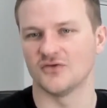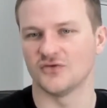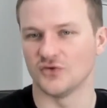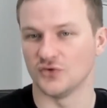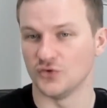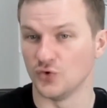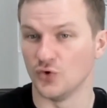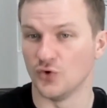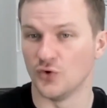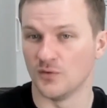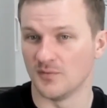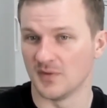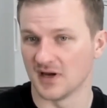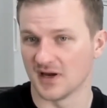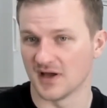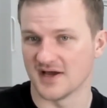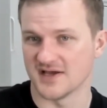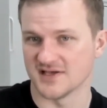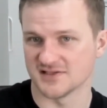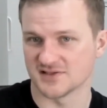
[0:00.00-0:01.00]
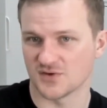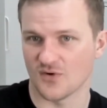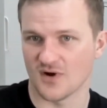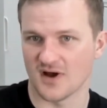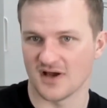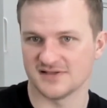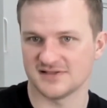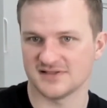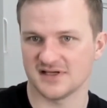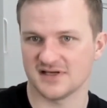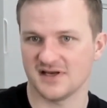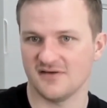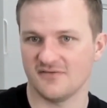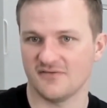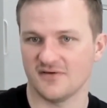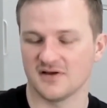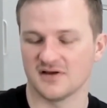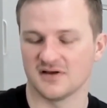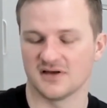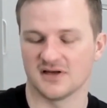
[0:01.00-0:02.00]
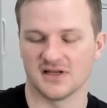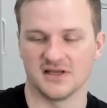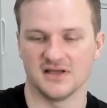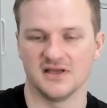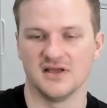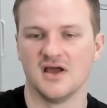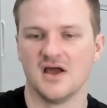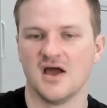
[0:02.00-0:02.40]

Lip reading: to normalize quite significantly,